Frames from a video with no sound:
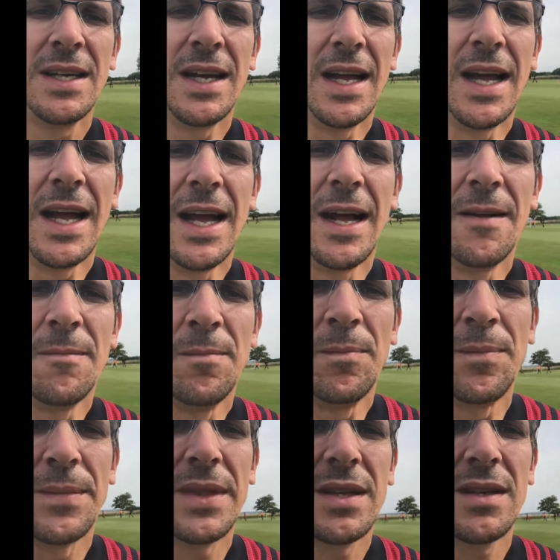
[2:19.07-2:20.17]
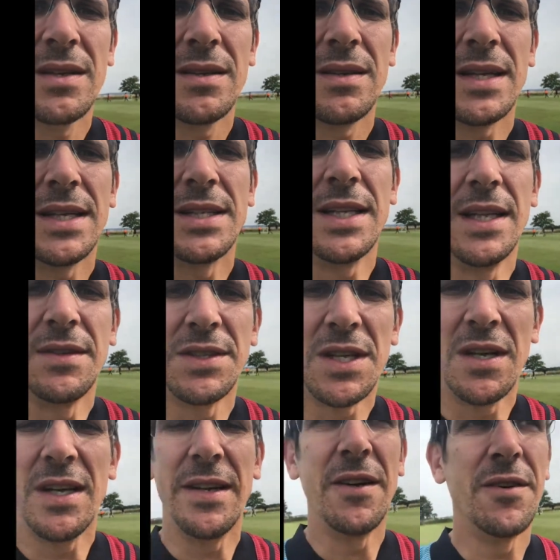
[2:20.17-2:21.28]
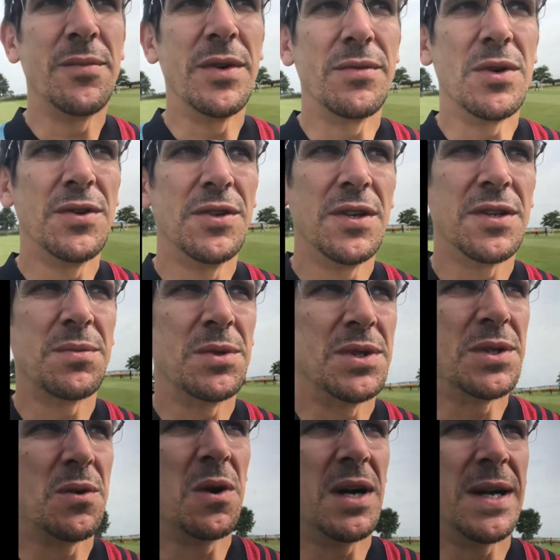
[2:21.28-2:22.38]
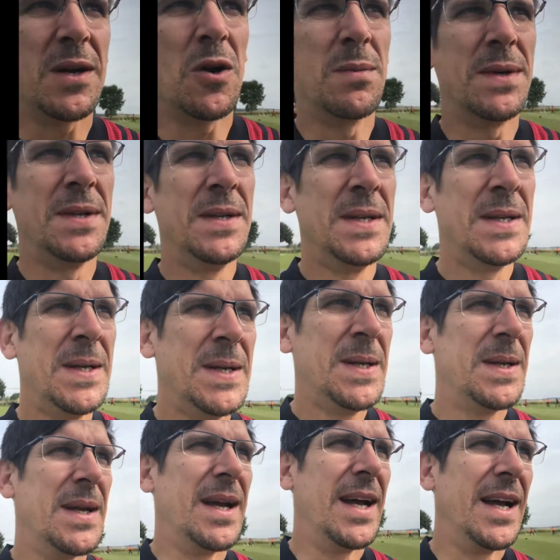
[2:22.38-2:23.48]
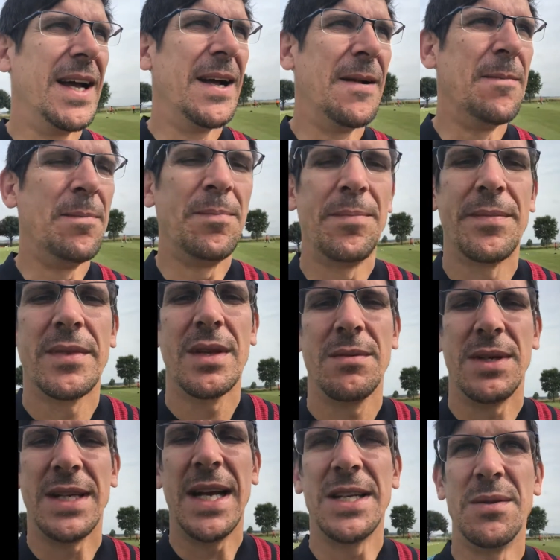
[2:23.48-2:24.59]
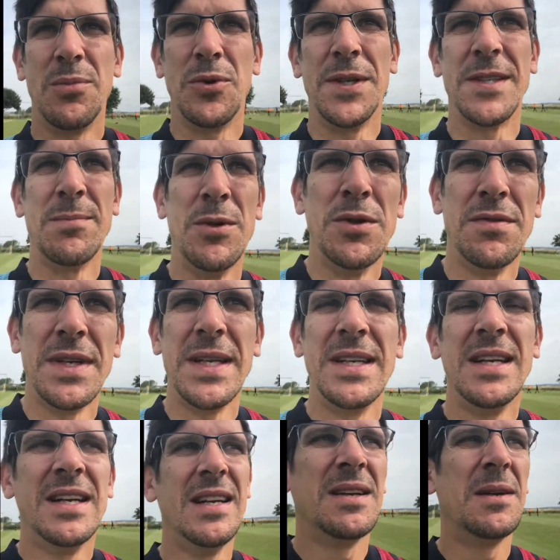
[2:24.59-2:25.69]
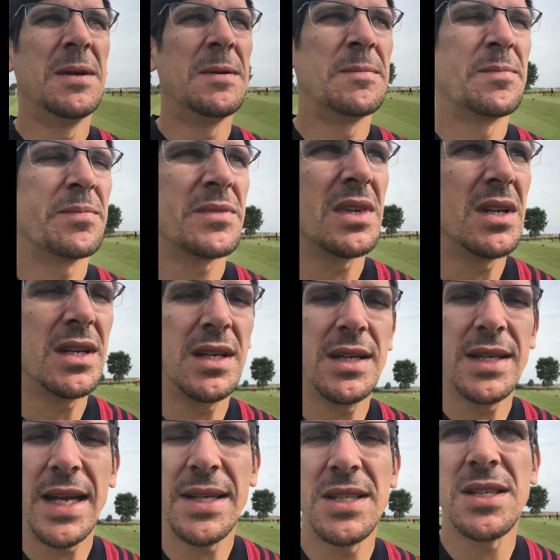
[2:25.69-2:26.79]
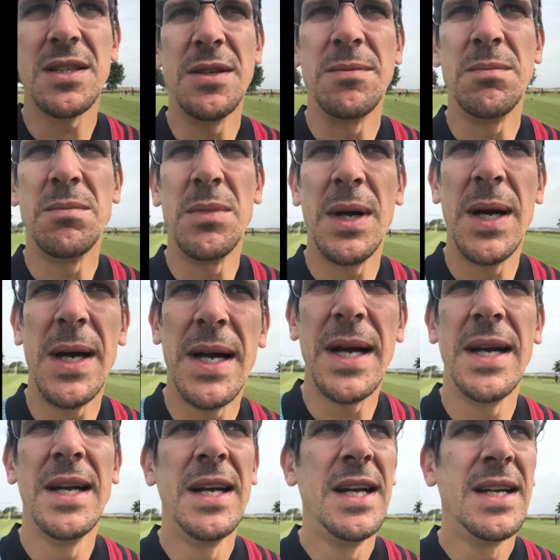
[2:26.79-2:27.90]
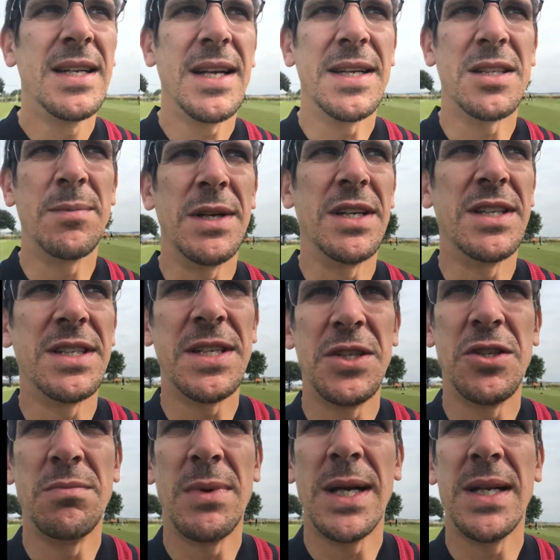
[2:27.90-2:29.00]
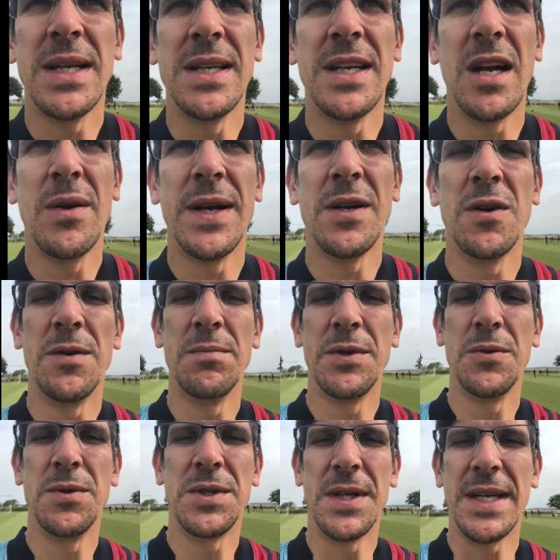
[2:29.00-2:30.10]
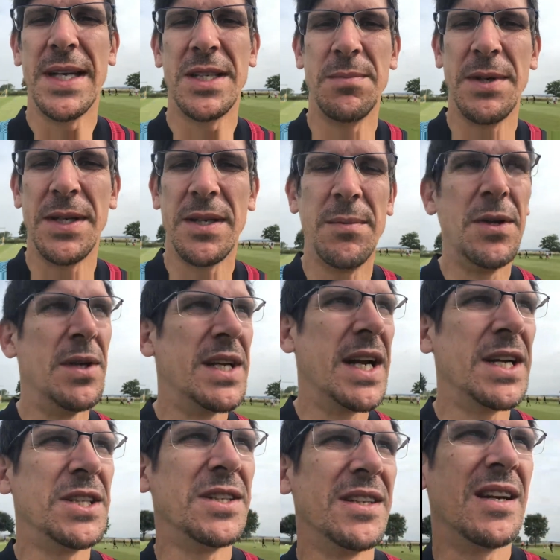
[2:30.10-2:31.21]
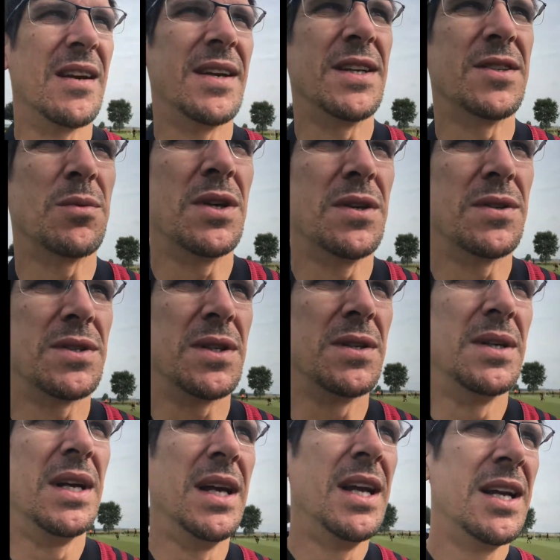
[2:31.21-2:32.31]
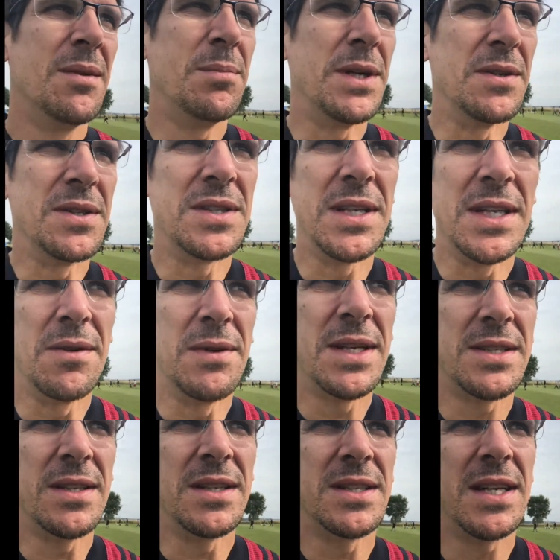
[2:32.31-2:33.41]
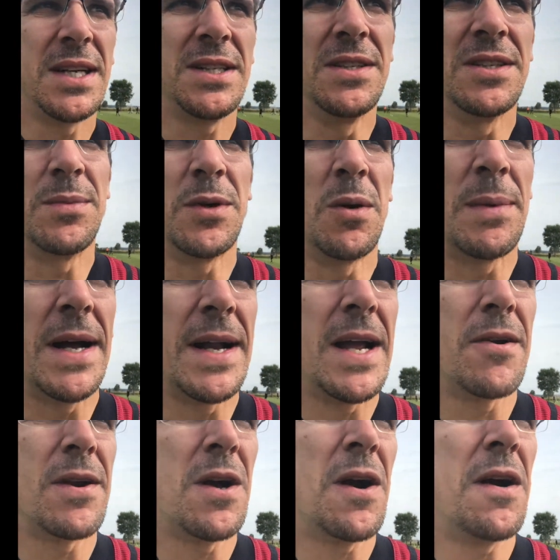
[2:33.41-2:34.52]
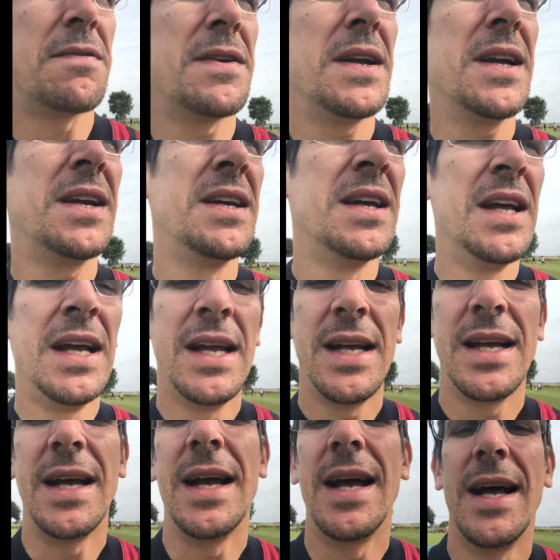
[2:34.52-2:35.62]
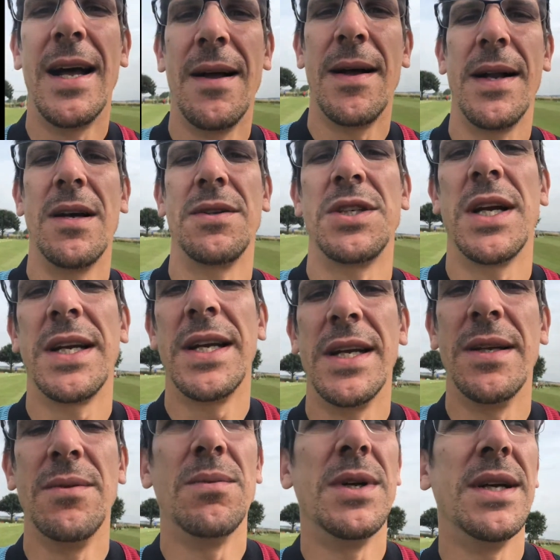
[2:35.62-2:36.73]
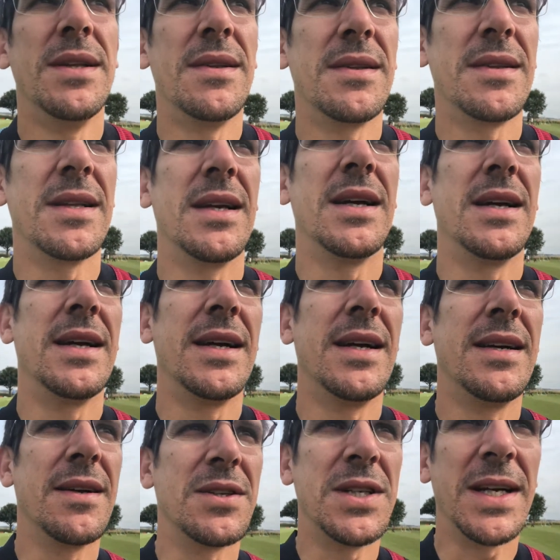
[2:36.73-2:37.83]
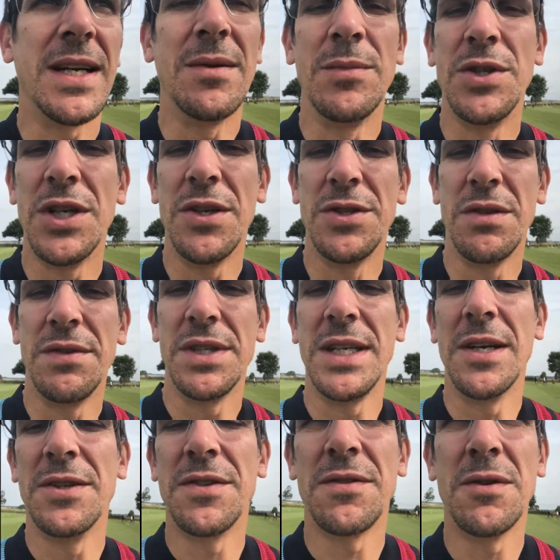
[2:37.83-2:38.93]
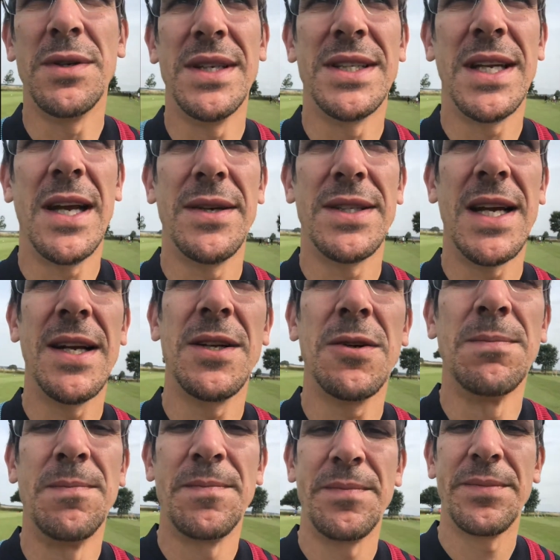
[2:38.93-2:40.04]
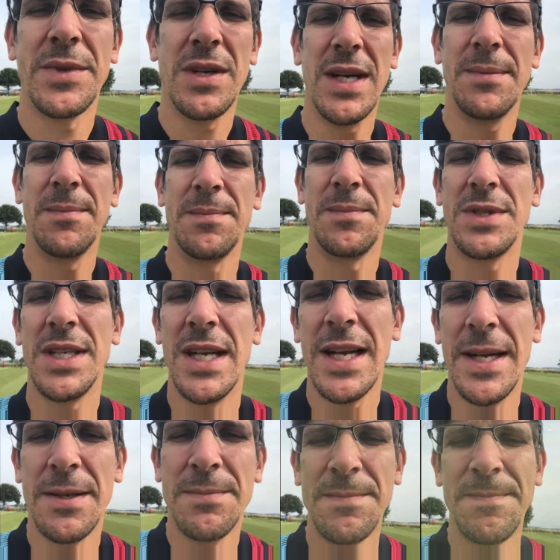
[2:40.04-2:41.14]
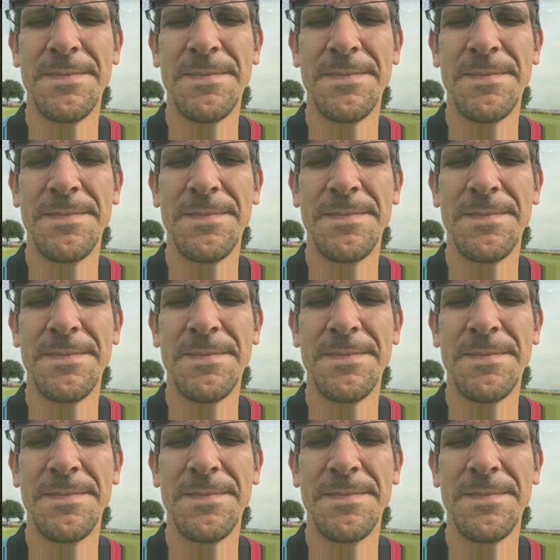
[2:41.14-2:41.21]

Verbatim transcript: Um, I can see they've started off with rondos, which is quite common. Um, gets the boys moving gets them uh, gets a bit of decision making going on, but also gets a bit of communication going as well. So it'd be good to see the rest of the sessions. We've got about an hour and a half here, uh, and I'll check in with uh, I'll check in with Joseph as he goes through it, see how he's getting on. All right, see you later.